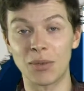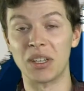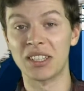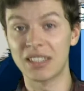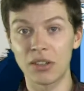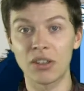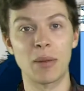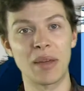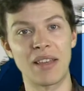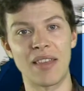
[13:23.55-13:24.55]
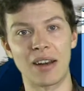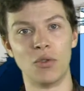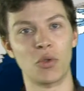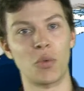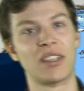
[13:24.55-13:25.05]
we're still going to be in that
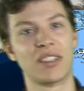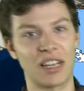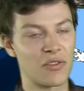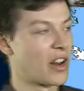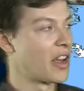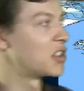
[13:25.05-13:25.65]
northwesterly flow.